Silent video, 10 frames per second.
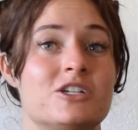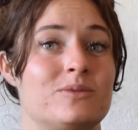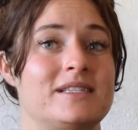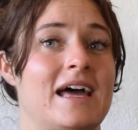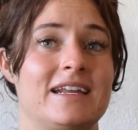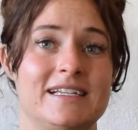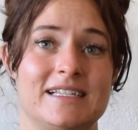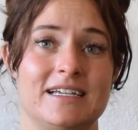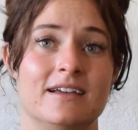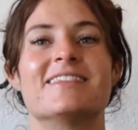it was that
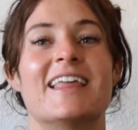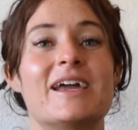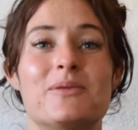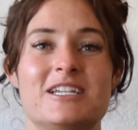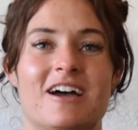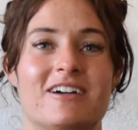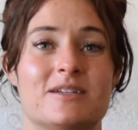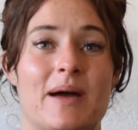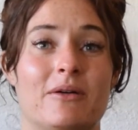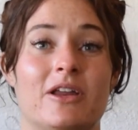easy. Like we talked
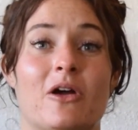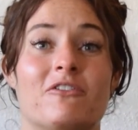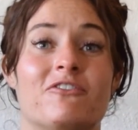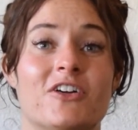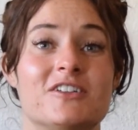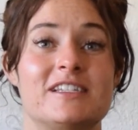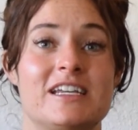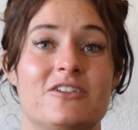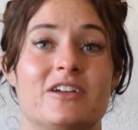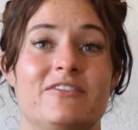about in our first
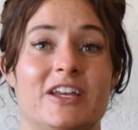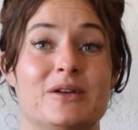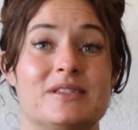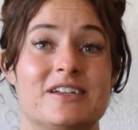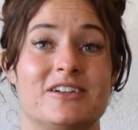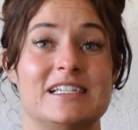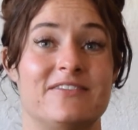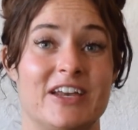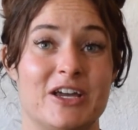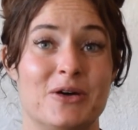Erie video series
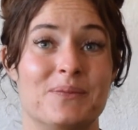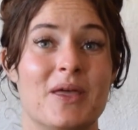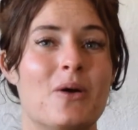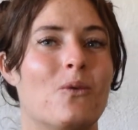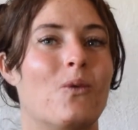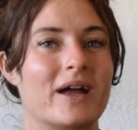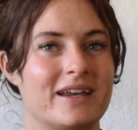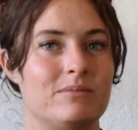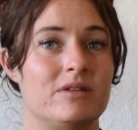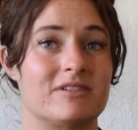video, What
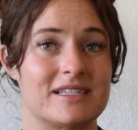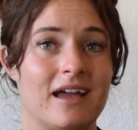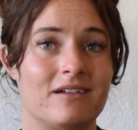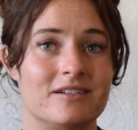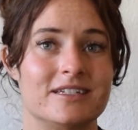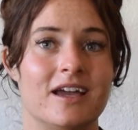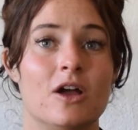Can Be Recycled,